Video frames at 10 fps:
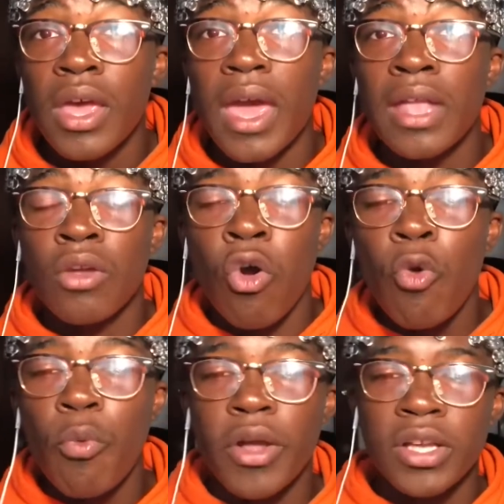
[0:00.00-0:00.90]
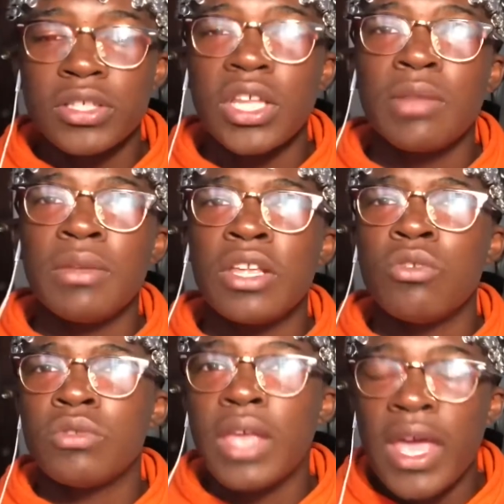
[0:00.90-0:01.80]
And the whole point, they're telling me, did you
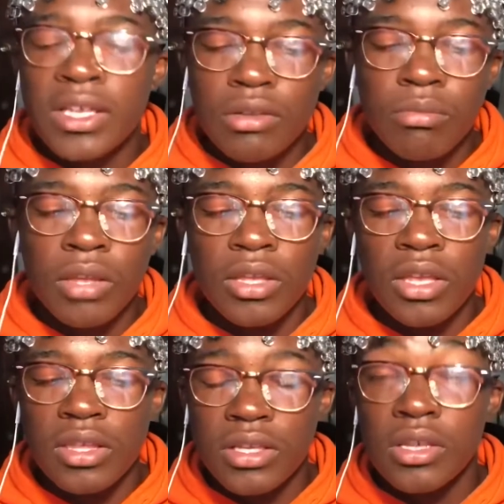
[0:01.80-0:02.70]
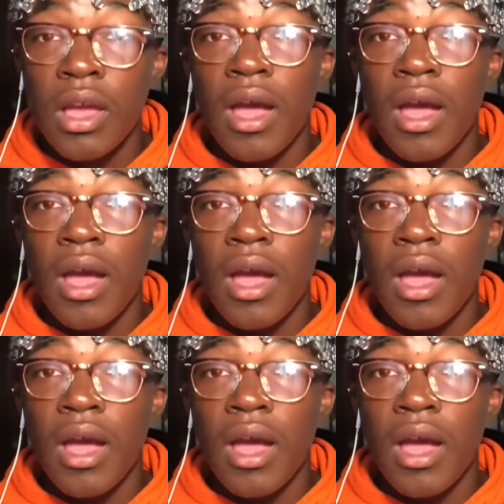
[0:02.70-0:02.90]
take something? Did this?